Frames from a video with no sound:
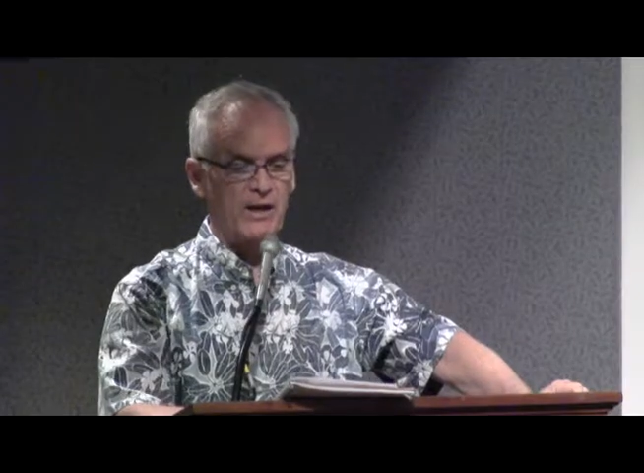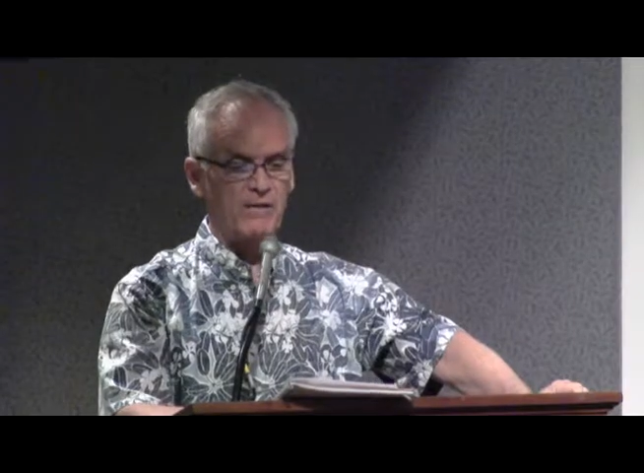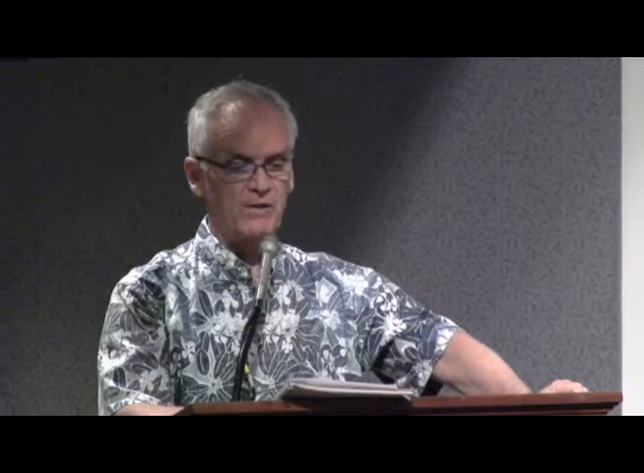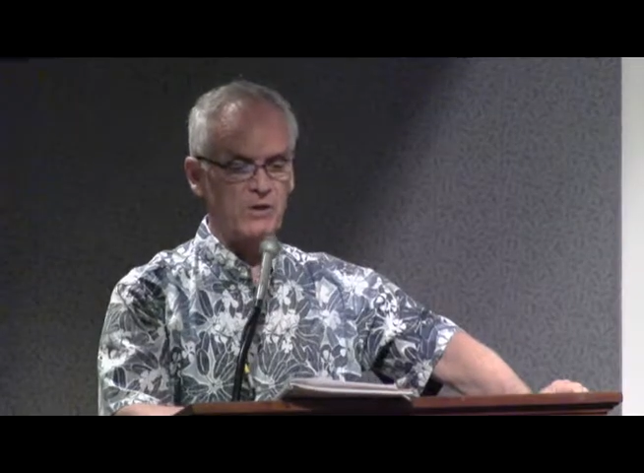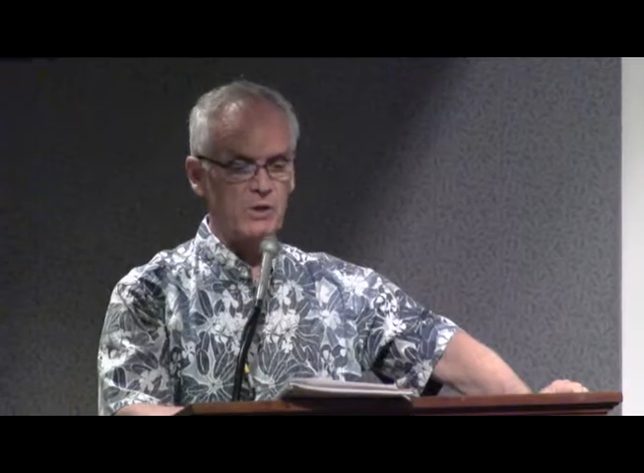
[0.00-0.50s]

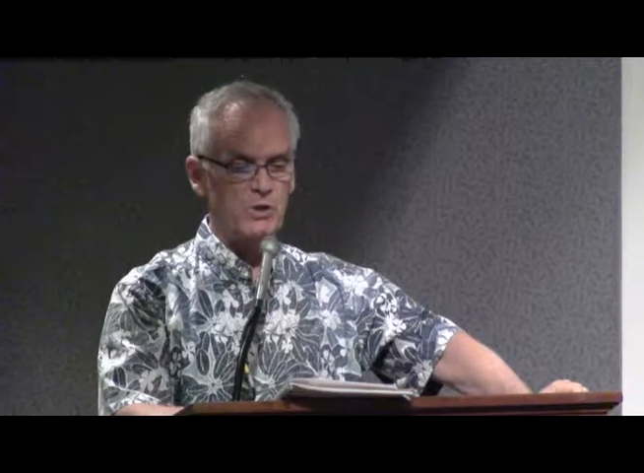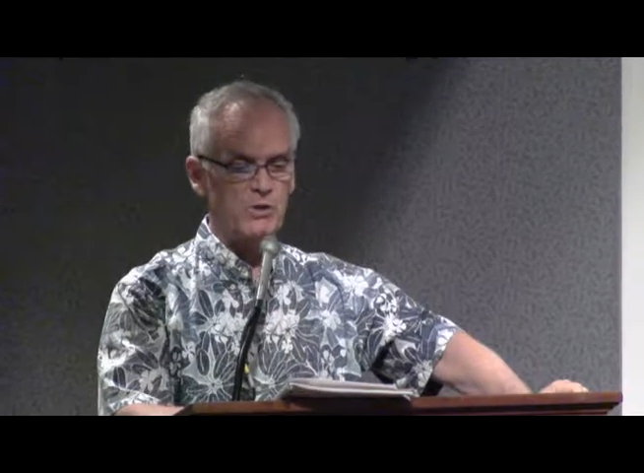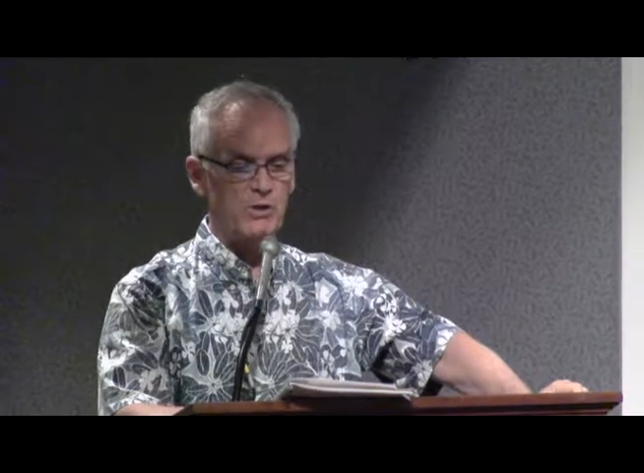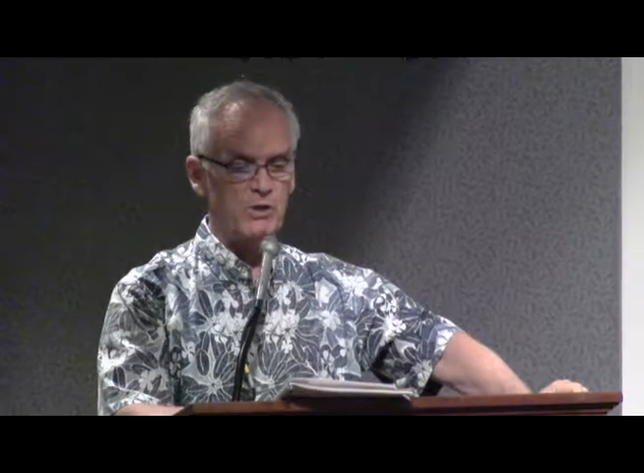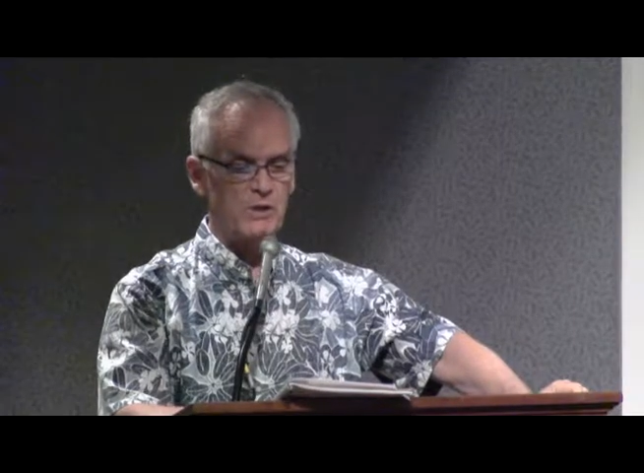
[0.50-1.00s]

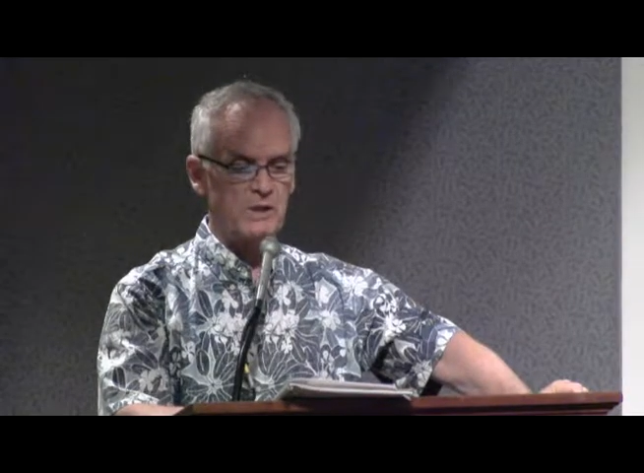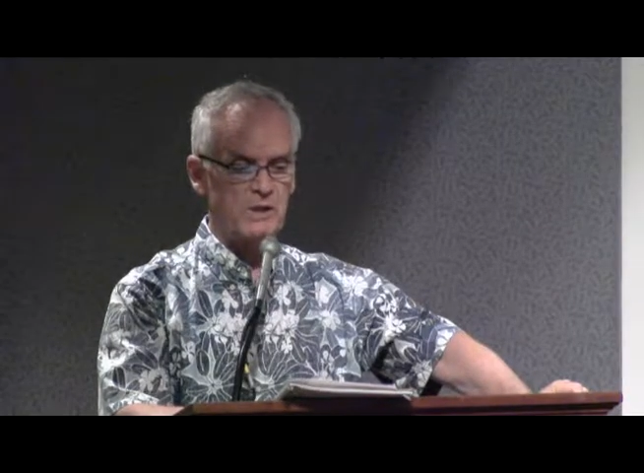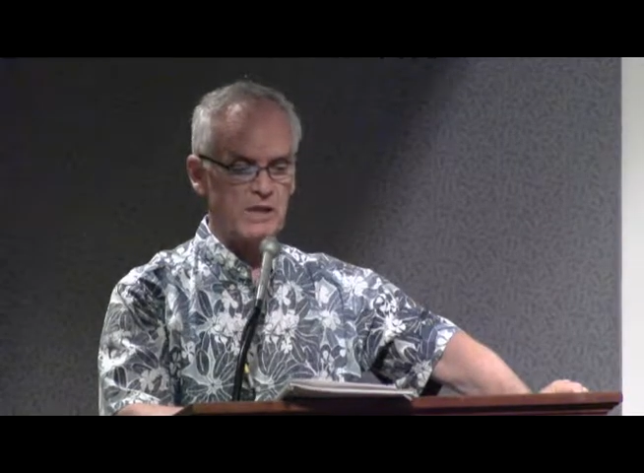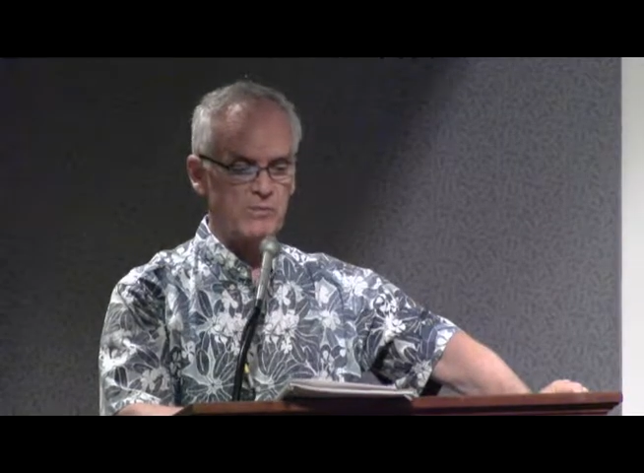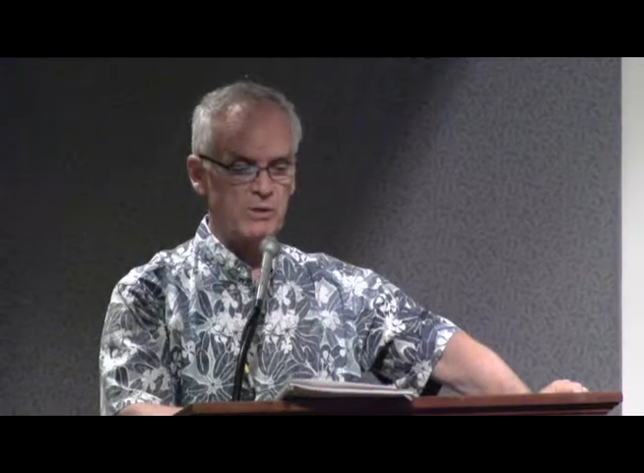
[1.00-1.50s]
Fiduciary duty
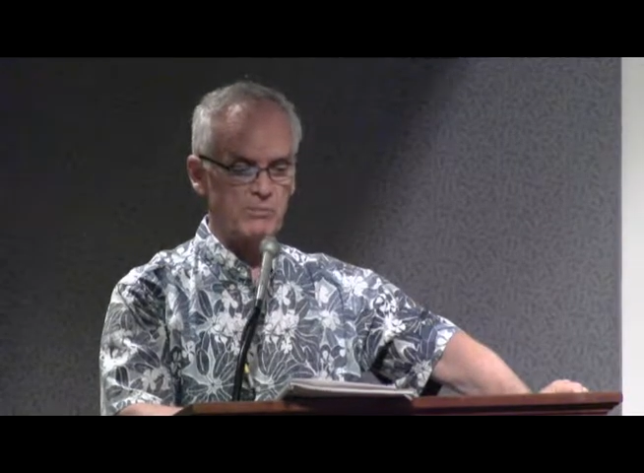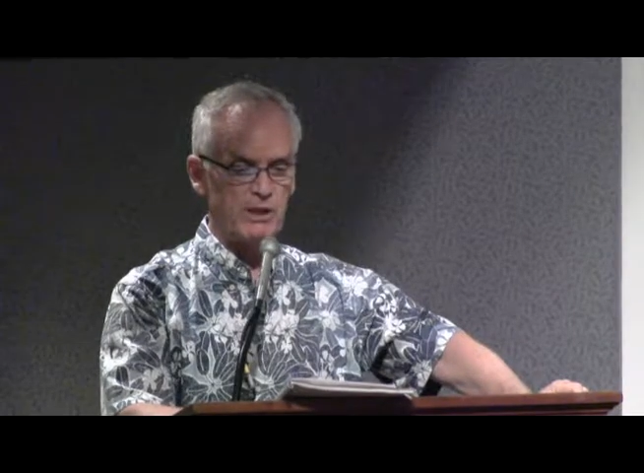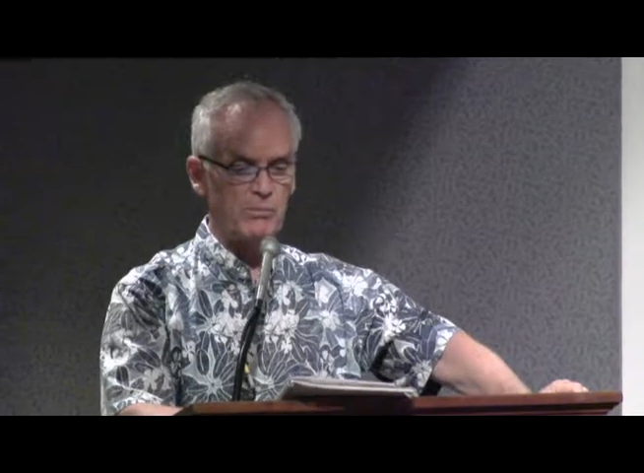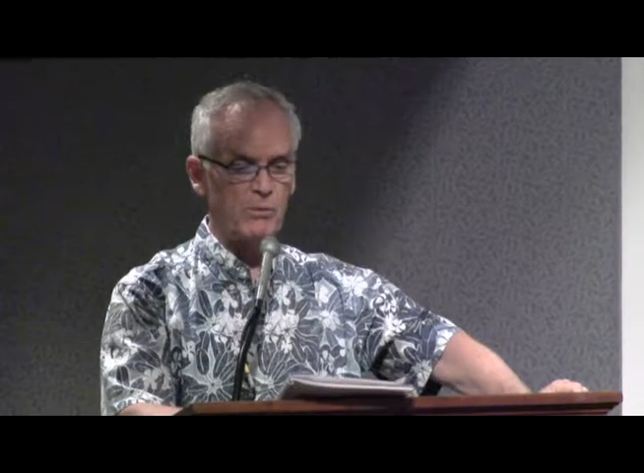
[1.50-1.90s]
seems to be